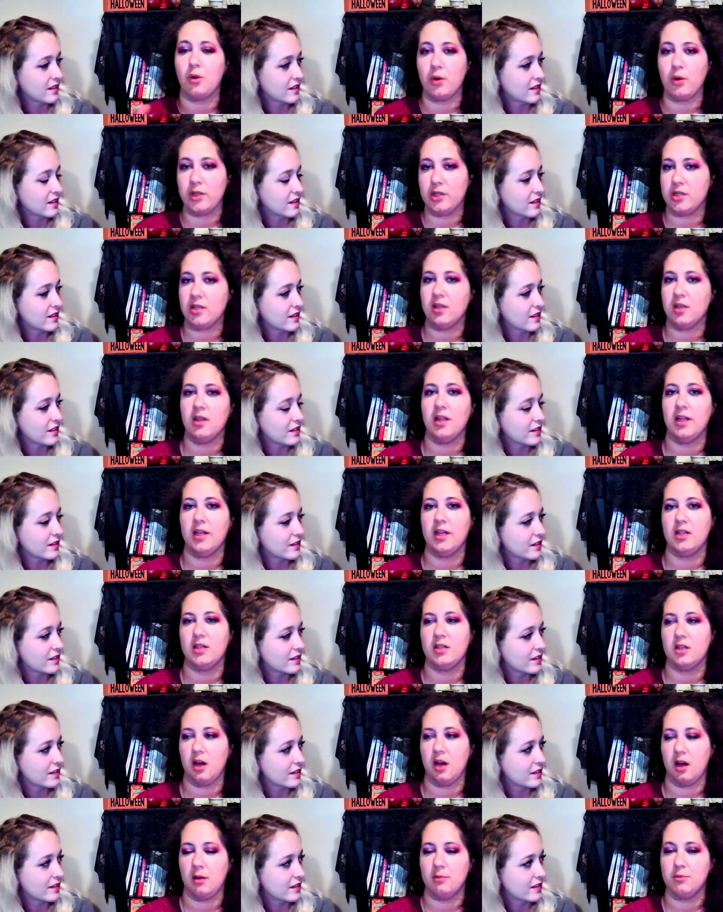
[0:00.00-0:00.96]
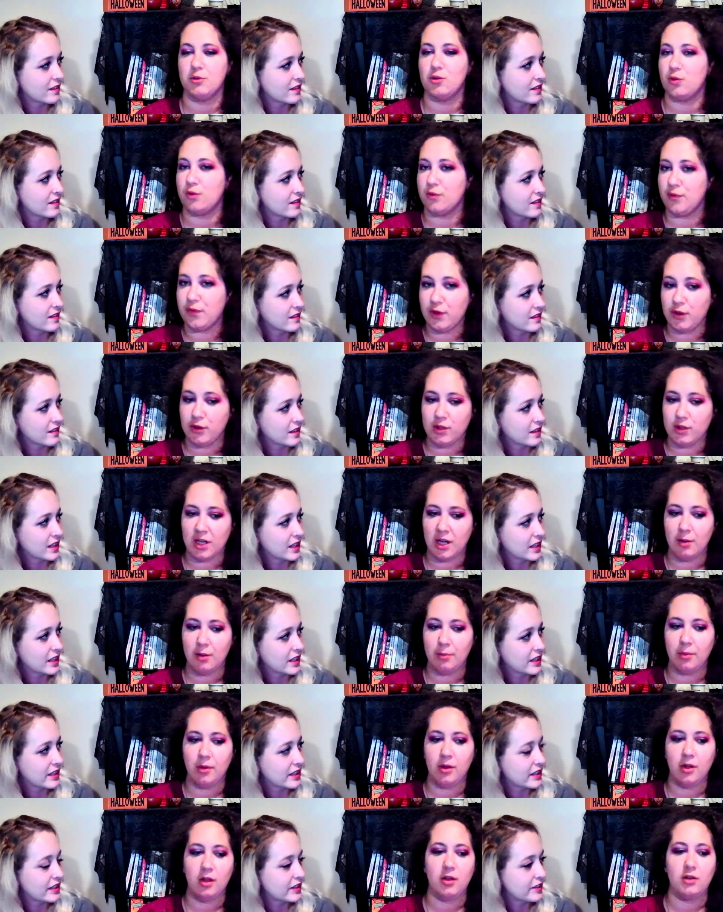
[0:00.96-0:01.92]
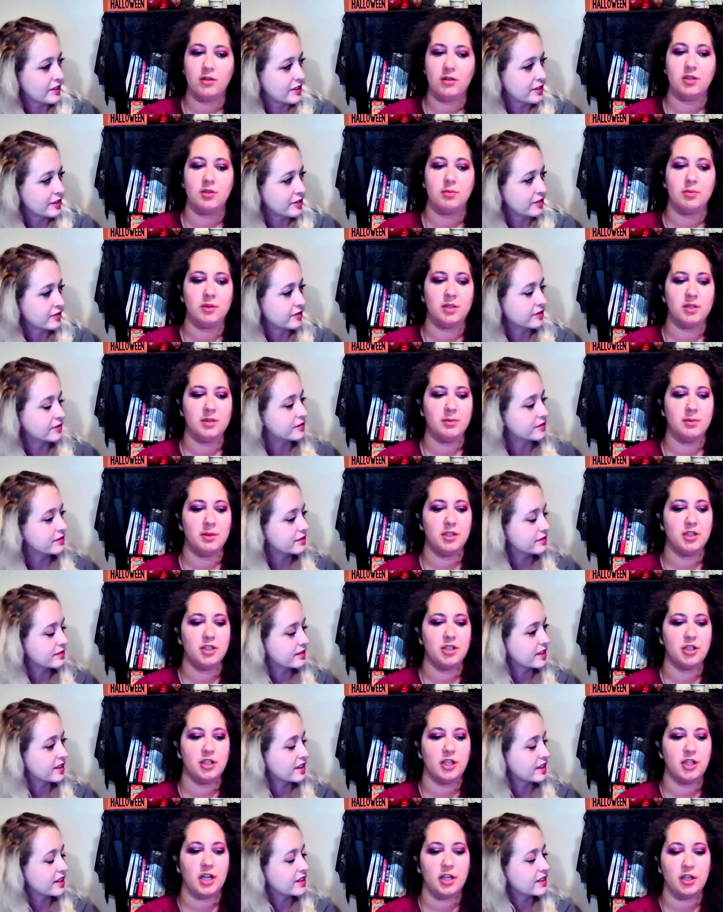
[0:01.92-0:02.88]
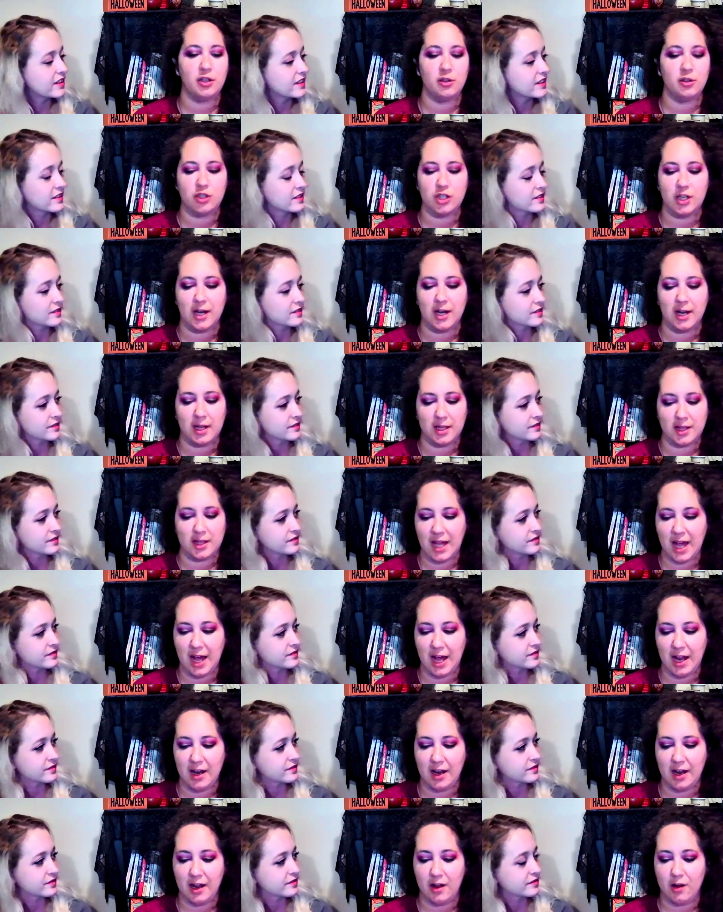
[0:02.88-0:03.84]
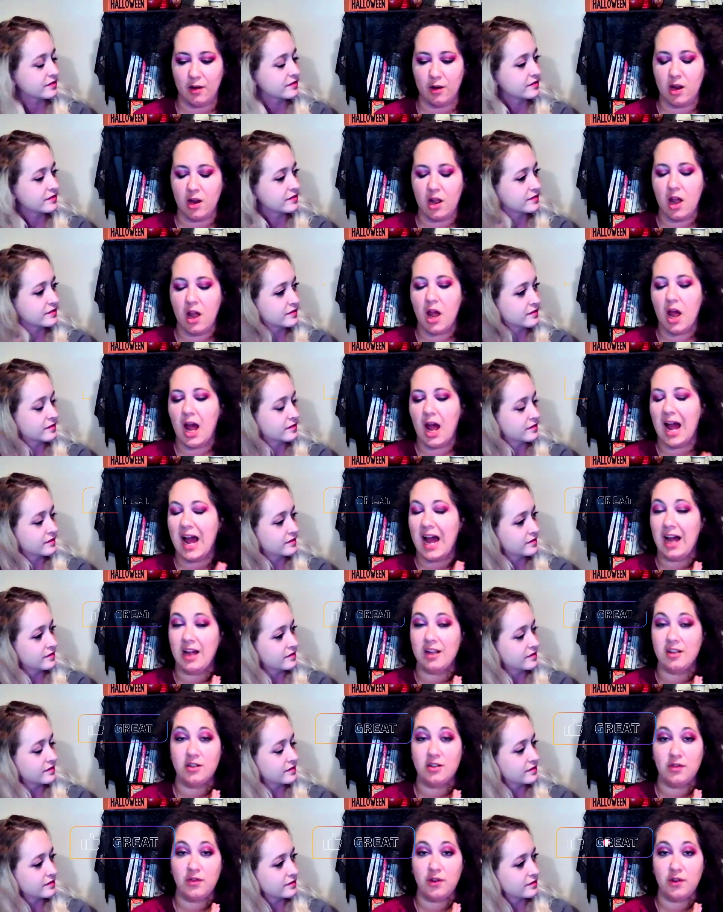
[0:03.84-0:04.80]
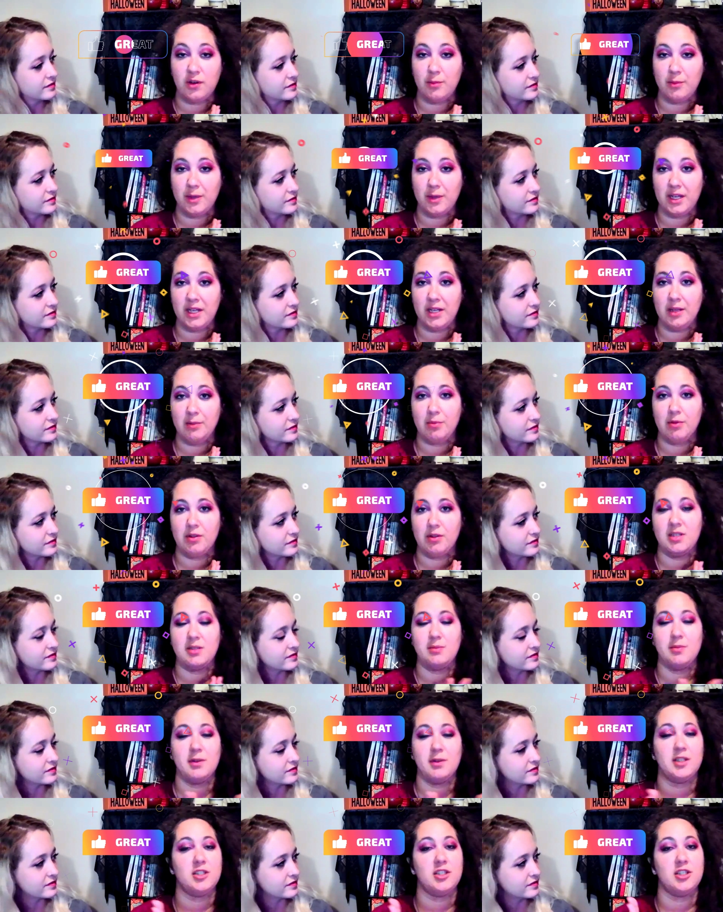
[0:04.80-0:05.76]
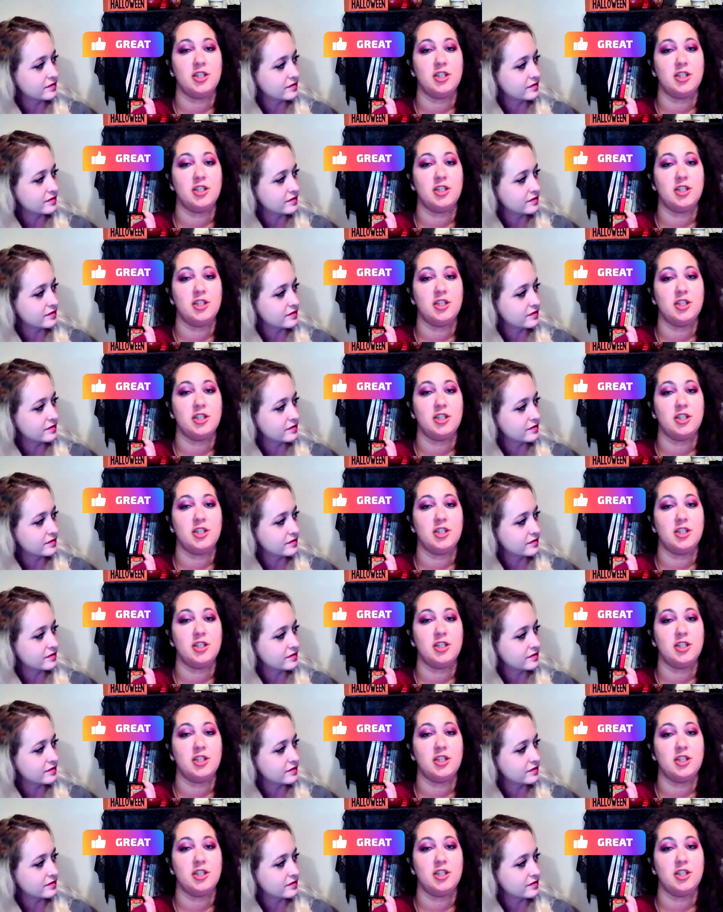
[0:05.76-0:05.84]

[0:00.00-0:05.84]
Speaker 1: going to link Dom's review down below. So please make sure that you check that out. As for me, please make